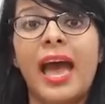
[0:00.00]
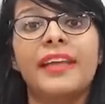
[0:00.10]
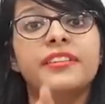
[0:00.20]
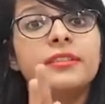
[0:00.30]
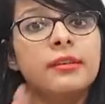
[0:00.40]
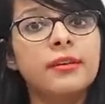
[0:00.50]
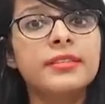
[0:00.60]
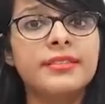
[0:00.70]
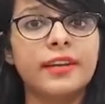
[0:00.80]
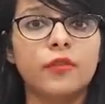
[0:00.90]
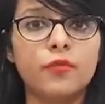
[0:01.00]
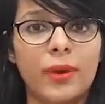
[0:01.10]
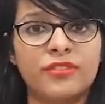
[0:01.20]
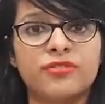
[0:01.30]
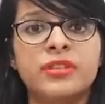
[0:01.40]
And the third set of
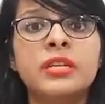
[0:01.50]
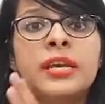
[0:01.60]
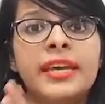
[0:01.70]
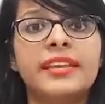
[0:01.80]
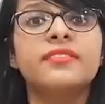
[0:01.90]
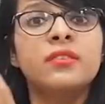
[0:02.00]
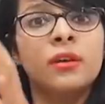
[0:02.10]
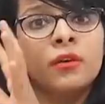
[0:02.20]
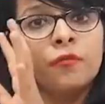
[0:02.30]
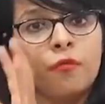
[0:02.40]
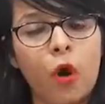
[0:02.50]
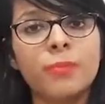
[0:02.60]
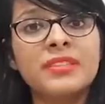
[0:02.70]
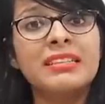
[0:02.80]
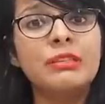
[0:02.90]
question is
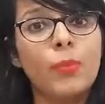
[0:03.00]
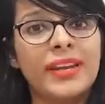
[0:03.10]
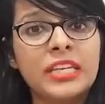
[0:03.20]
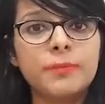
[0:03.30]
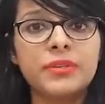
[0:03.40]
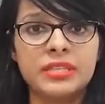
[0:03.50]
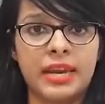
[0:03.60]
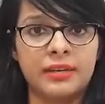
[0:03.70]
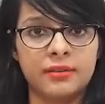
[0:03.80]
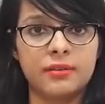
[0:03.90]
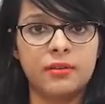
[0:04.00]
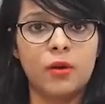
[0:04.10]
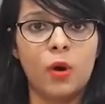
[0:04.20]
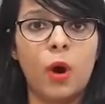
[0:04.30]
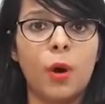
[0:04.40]
forms the 20%
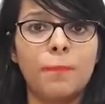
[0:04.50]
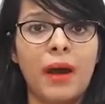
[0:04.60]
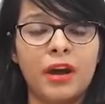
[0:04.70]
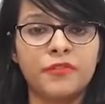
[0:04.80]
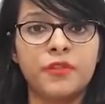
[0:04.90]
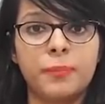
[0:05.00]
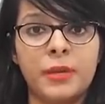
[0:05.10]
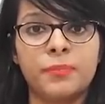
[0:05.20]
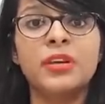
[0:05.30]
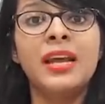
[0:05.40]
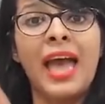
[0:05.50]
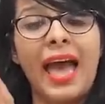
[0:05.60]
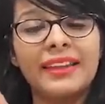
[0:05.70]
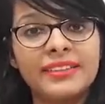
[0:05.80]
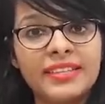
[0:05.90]
uh, part of the paper
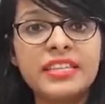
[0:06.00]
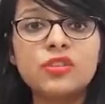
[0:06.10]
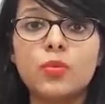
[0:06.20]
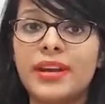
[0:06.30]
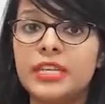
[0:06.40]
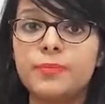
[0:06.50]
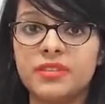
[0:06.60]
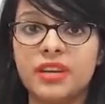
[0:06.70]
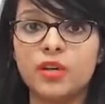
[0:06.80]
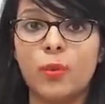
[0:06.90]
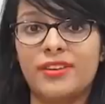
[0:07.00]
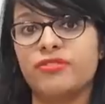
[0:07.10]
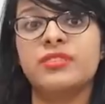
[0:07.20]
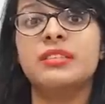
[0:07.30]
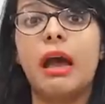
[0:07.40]
and these 20%
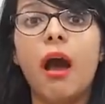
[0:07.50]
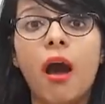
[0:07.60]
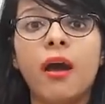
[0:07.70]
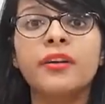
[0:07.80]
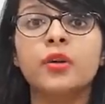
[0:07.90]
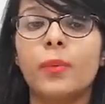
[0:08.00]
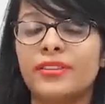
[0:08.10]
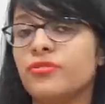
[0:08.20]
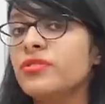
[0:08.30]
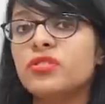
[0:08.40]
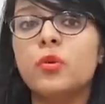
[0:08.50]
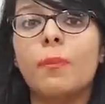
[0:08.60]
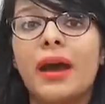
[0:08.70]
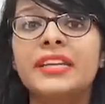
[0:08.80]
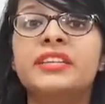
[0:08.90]
questions are questions you
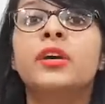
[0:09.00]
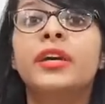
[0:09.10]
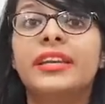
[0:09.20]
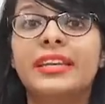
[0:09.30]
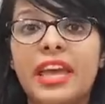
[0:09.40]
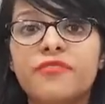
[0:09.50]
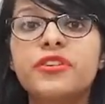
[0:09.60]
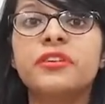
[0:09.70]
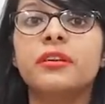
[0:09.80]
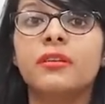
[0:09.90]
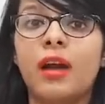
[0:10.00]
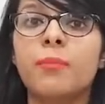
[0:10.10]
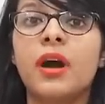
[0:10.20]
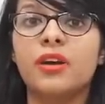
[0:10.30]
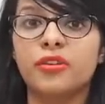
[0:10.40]
might never
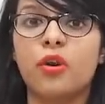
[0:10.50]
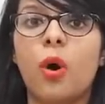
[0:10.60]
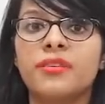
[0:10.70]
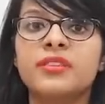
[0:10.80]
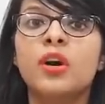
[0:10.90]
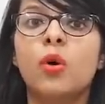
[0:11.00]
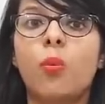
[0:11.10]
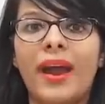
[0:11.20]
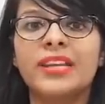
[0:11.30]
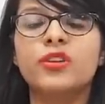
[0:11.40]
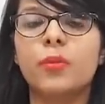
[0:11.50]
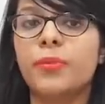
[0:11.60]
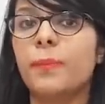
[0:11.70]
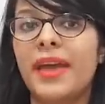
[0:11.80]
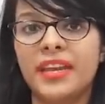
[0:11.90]
come across while you're
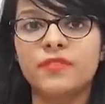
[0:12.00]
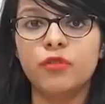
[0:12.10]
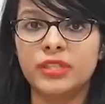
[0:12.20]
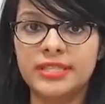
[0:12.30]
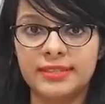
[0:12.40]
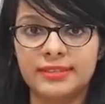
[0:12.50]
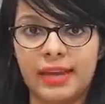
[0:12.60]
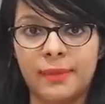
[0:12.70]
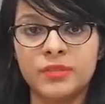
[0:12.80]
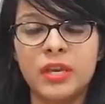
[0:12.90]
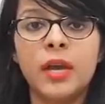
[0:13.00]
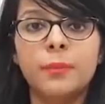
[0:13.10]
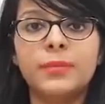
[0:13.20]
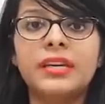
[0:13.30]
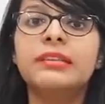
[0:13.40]
preparing for these exams
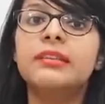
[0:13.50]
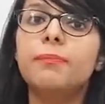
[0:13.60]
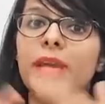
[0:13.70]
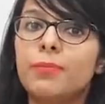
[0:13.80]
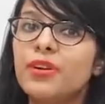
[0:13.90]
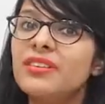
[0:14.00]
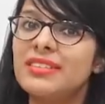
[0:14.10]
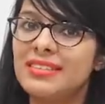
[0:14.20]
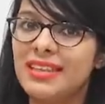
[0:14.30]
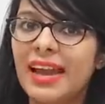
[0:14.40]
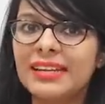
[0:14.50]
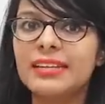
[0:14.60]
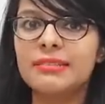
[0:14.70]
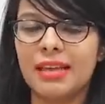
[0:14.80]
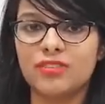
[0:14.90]
because the paper is
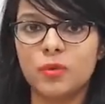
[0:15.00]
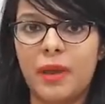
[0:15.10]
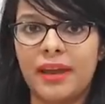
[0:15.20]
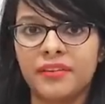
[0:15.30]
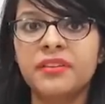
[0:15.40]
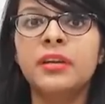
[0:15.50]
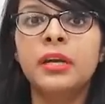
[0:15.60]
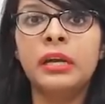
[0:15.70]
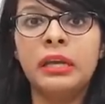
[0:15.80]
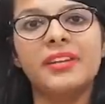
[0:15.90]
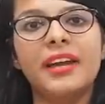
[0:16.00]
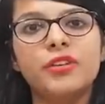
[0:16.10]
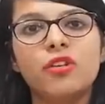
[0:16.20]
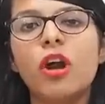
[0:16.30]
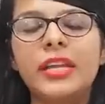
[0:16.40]
designed in such a manner that
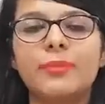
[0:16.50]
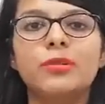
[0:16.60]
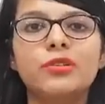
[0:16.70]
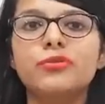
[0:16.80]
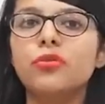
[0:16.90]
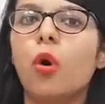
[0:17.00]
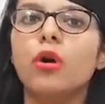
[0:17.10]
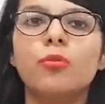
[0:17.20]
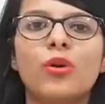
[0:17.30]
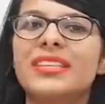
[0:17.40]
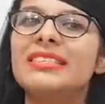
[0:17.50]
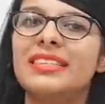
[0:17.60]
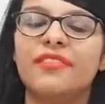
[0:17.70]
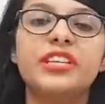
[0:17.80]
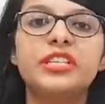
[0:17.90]
you're not able to score more than
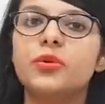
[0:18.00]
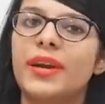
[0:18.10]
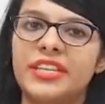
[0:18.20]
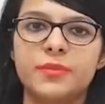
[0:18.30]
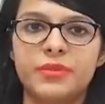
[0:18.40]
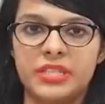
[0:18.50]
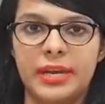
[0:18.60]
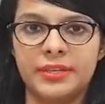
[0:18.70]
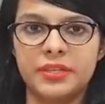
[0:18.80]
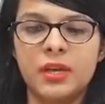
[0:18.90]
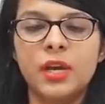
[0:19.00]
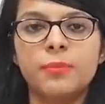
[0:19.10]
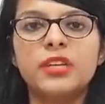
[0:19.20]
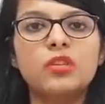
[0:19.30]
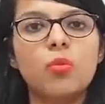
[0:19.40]
70 to 80%
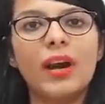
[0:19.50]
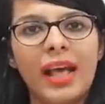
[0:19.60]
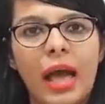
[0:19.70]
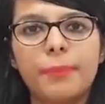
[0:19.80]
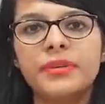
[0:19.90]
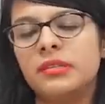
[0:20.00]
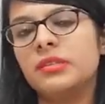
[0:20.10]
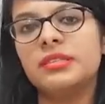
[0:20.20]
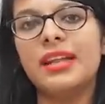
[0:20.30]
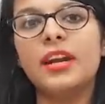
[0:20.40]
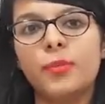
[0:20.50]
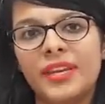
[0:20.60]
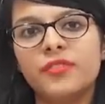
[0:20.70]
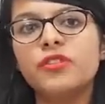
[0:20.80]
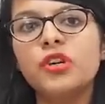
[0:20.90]
because what happens is that
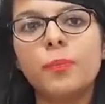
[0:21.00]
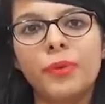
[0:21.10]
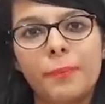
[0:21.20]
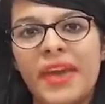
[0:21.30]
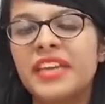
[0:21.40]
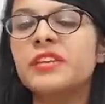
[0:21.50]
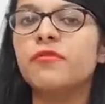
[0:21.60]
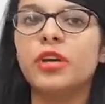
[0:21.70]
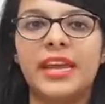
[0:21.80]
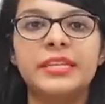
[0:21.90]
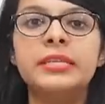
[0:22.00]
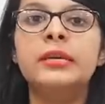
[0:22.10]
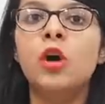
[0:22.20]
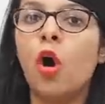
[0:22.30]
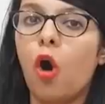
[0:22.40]
whenever you're preparing for
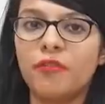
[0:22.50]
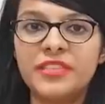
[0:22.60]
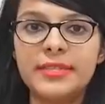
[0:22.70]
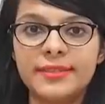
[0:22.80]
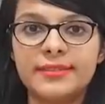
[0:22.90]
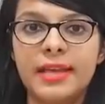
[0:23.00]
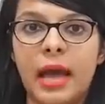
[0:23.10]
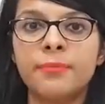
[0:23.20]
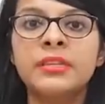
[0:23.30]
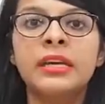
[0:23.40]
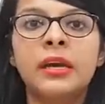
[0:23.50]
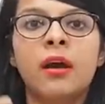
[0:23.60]
any of these exams